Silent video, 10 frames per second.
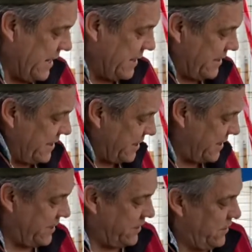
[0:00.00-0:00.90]
This is
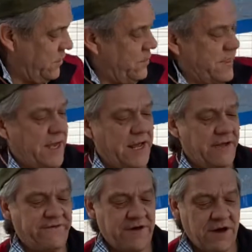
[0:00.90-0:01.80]
the new one that I
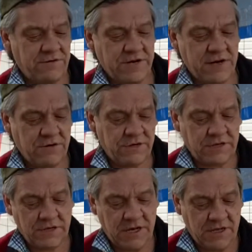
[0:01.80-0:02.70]
found out
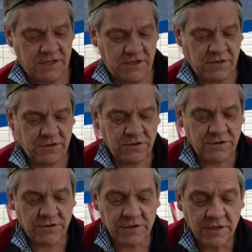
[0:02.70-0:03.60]
to use.